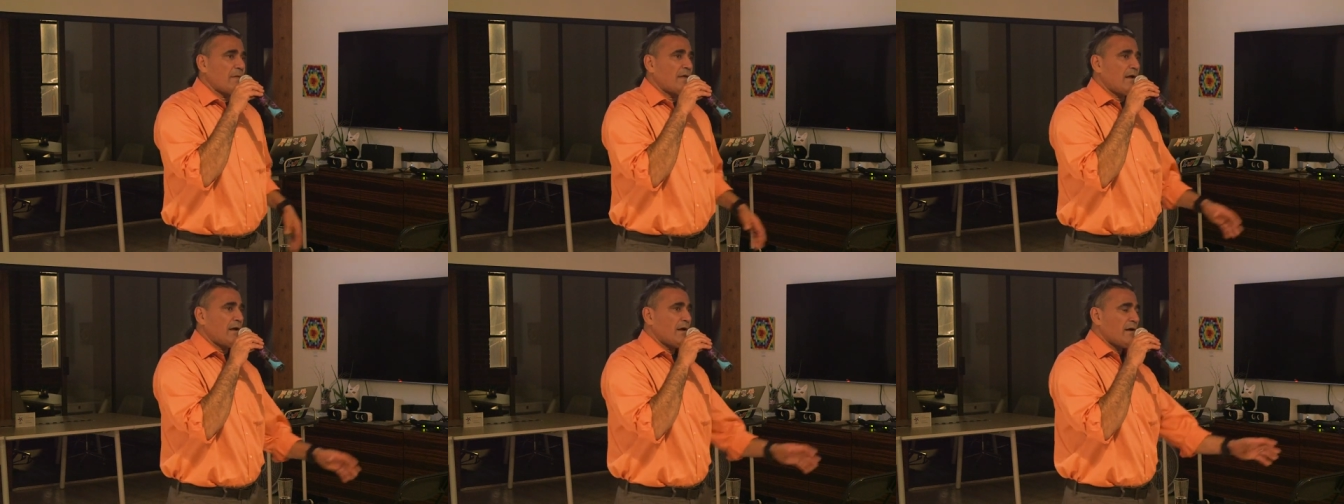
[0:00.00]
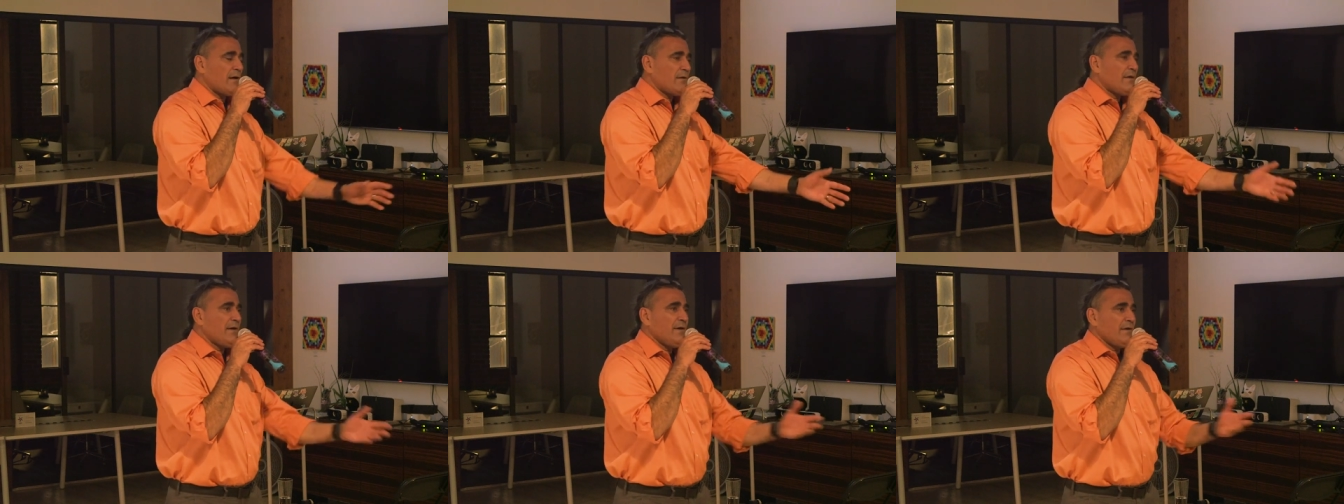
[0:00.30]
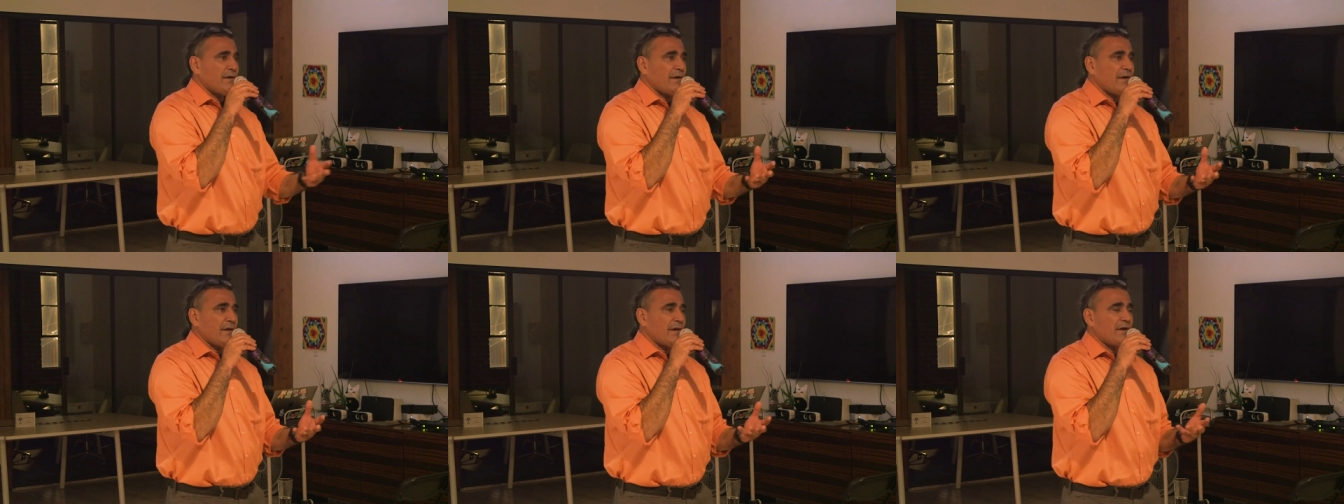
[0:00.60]
uh,
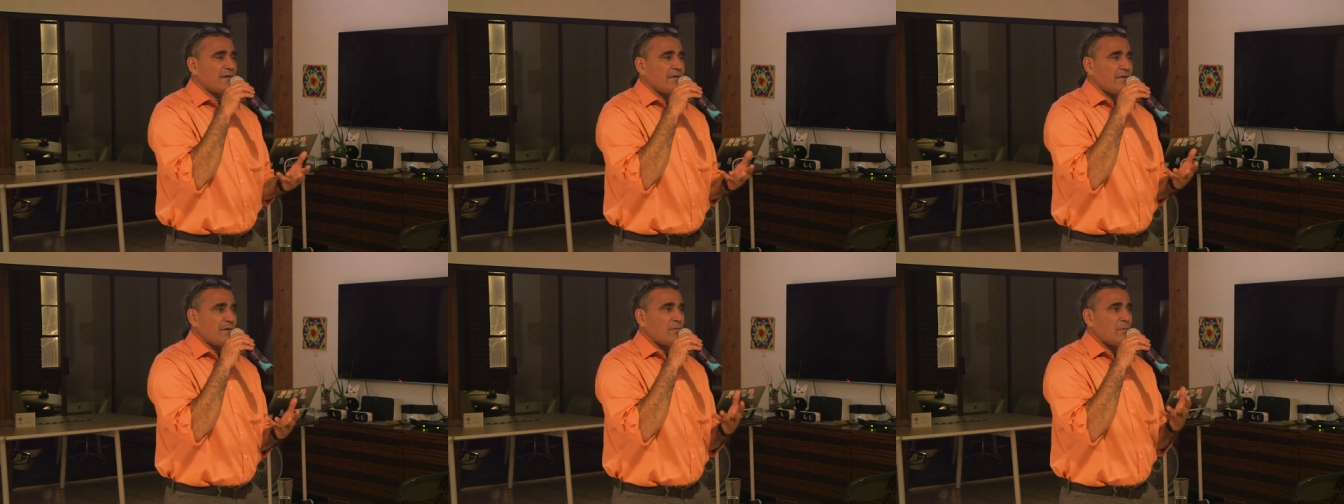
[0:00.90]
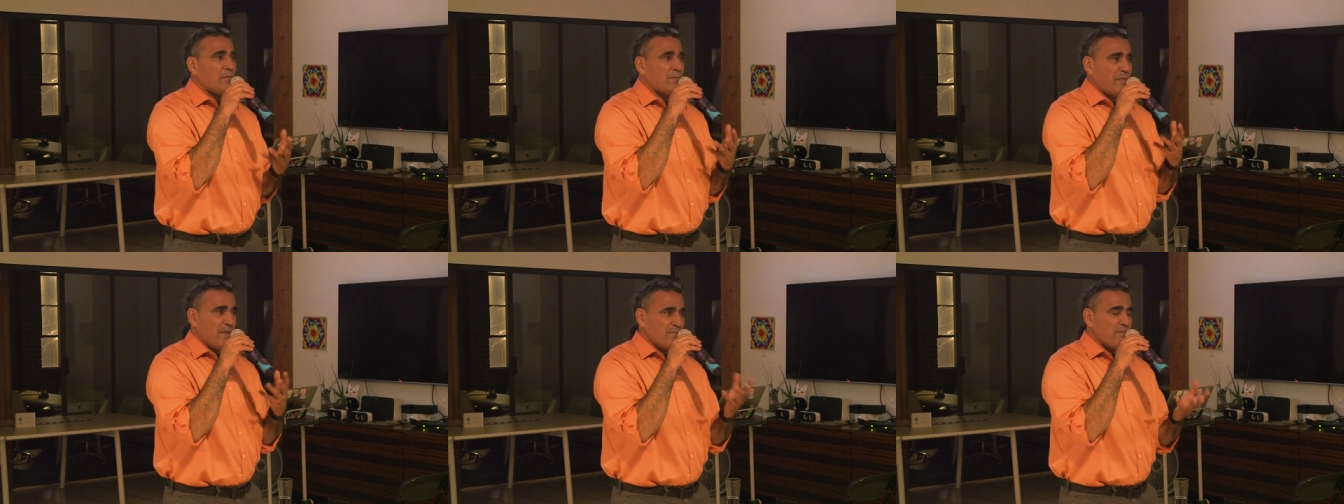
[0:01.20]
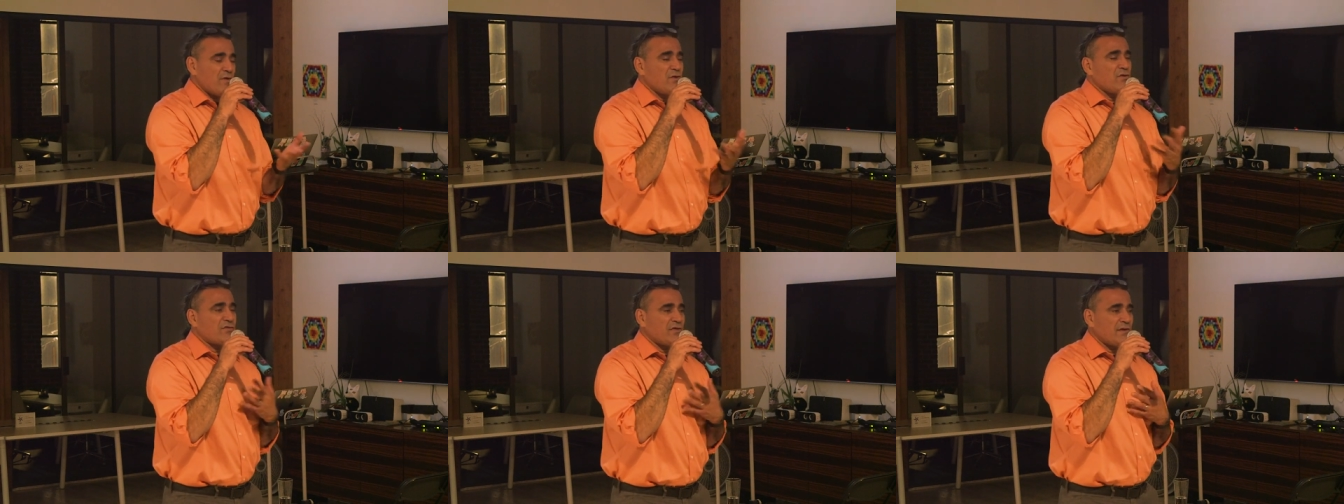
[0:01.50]
it, the
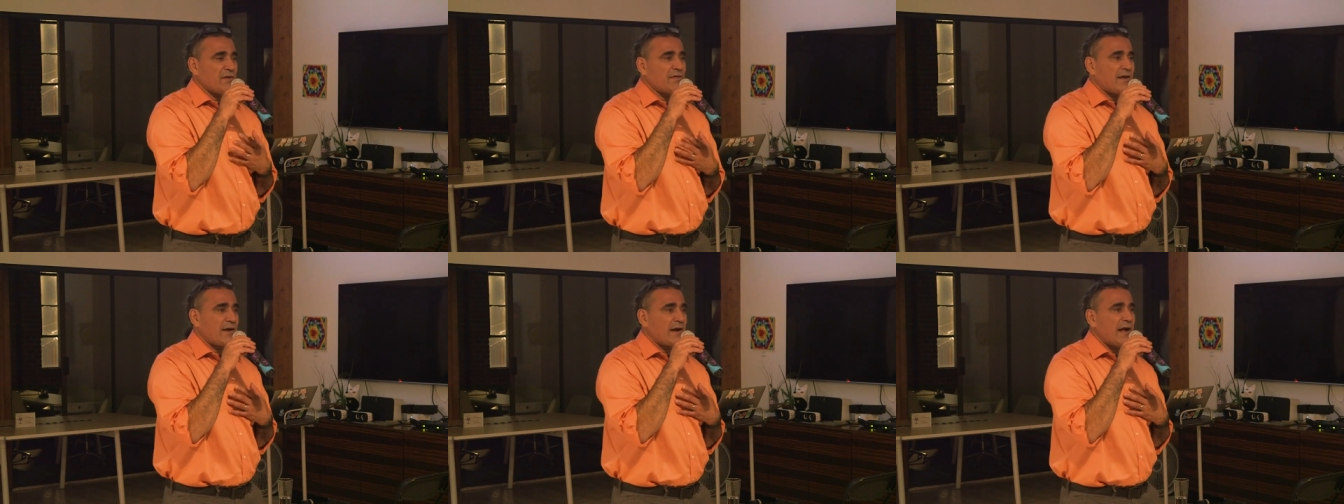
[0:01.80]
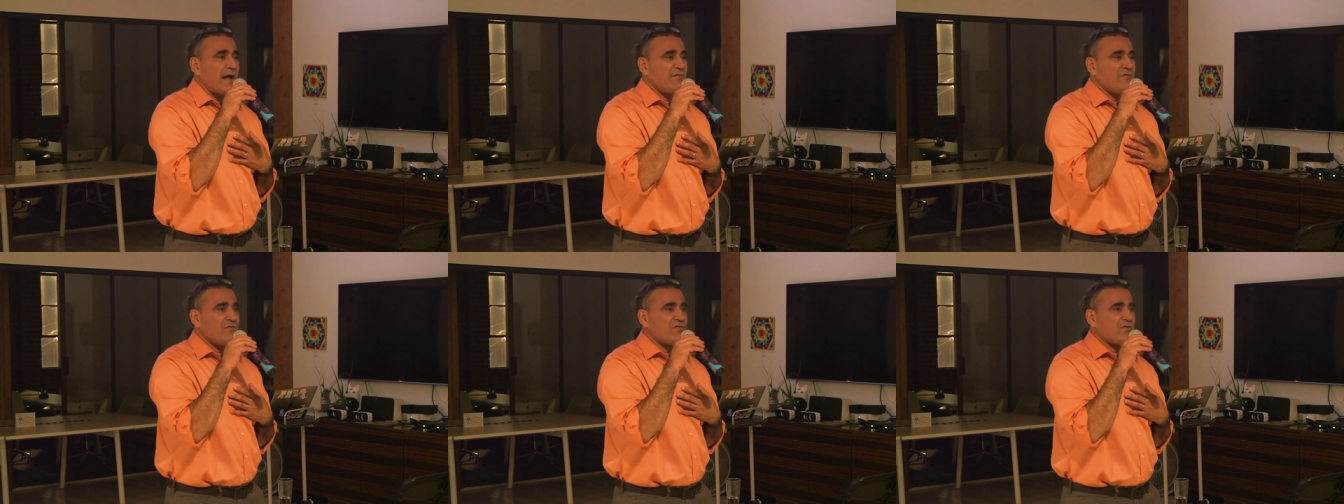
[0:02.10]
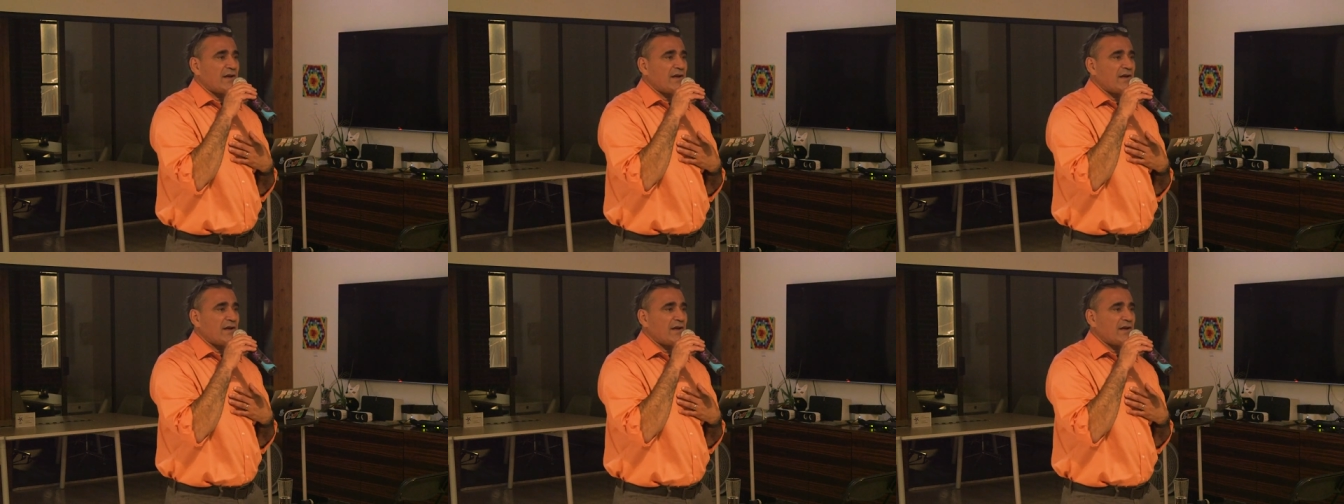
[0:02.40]
music that I've